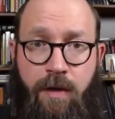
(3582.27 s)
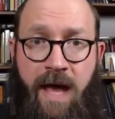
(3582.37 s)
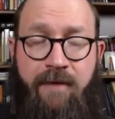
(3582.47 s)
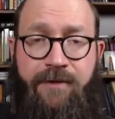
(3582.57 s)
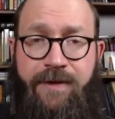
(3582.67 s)

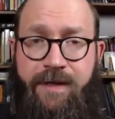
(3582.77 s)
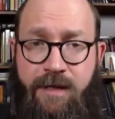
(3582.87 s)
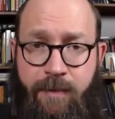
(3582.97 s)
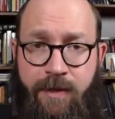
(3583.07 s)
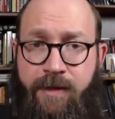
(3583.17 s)
Having the
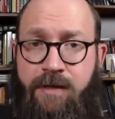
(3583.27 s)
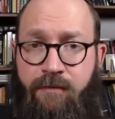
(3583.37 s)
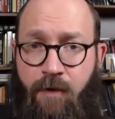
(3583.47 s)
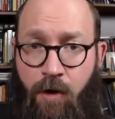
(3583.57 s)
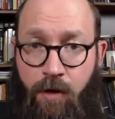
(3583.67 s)

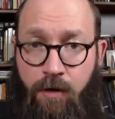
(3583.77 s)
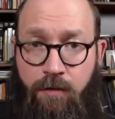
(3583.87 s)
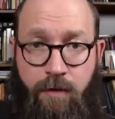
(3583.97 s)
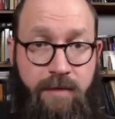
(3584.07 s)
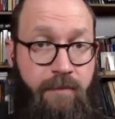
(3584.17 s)
experience of awe
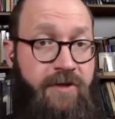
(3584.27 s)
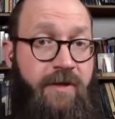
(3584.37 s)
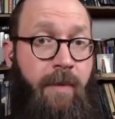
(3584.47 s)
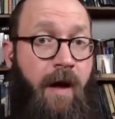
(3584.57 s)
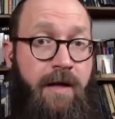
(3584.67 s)
as
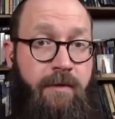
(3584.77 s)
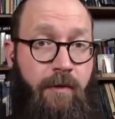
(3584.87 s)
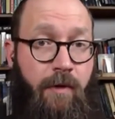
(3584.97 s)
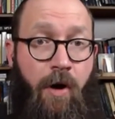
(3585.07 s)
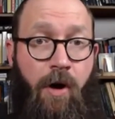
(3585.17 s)
much as
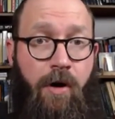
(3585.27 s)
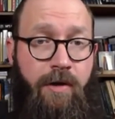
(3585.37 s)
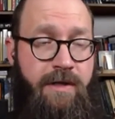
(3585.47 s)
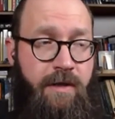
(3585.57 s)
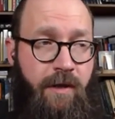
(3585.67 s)
possible.
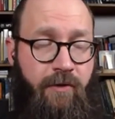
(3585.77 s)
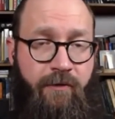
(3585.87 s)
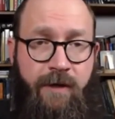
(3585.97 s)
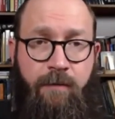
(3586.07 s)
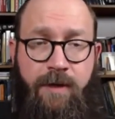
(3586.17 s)
Awe is an
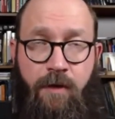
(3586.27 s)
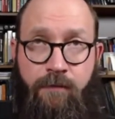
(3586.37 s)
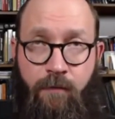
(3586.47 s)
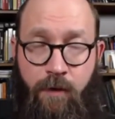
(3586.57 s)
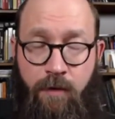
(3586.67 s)
incredibly
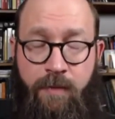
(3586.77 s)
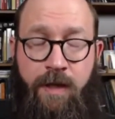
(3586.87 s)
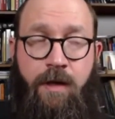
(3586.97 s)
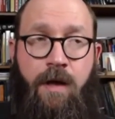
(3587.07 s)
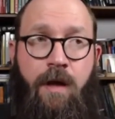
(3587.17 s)

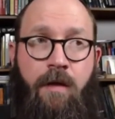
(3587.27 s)
overwhelming,